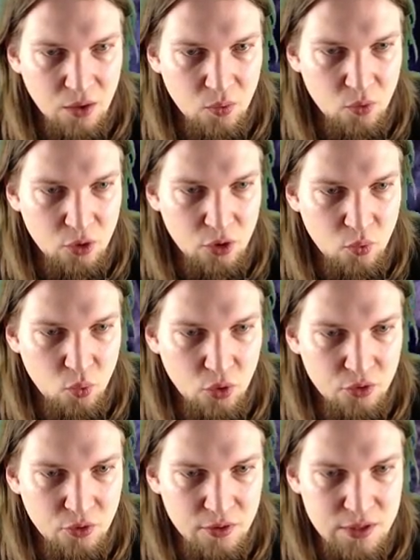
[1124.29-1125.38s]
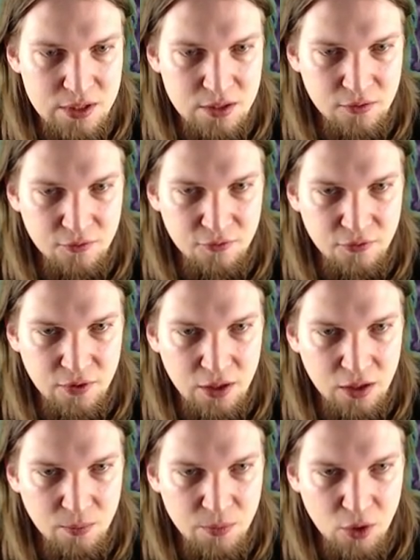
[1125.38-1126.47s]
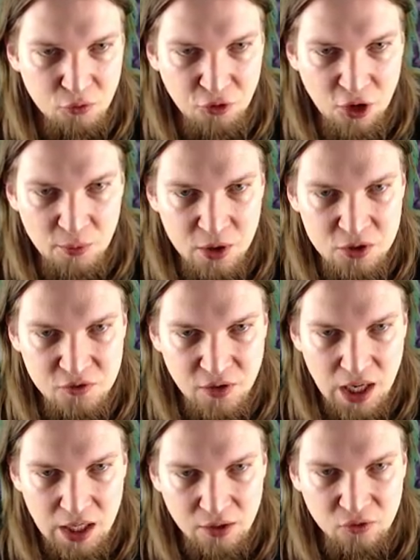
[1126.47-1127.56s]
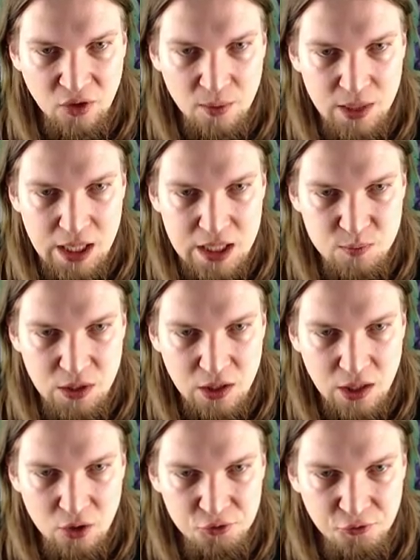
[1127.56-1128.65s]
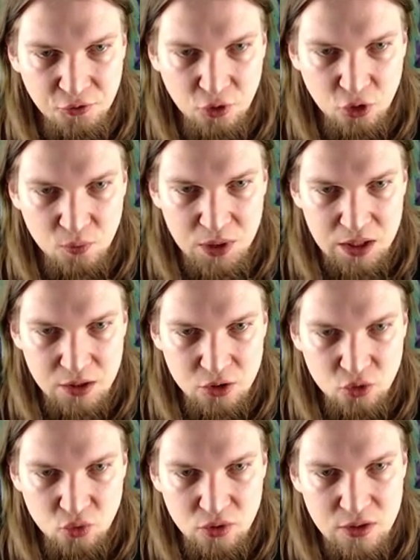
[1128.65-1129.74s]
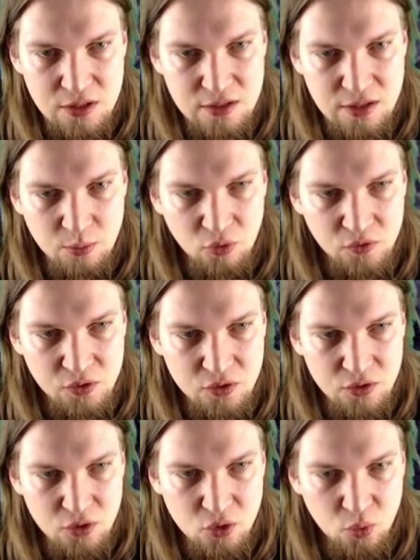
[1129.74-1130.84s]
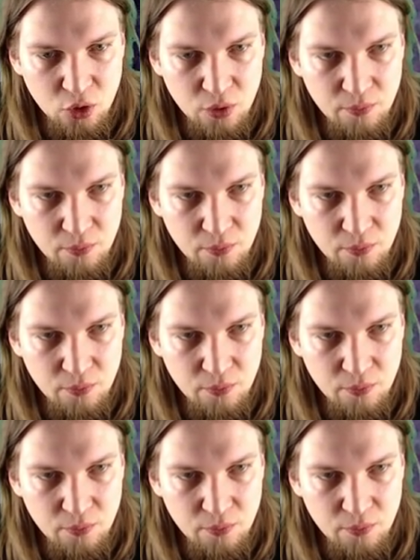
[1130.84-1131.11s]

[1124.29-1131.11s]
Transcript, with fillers: We're gonna want all this stuff. Um, the old farmhouse of Erlingr's family has been allowed to fall completely into ruin since they moved into the new one.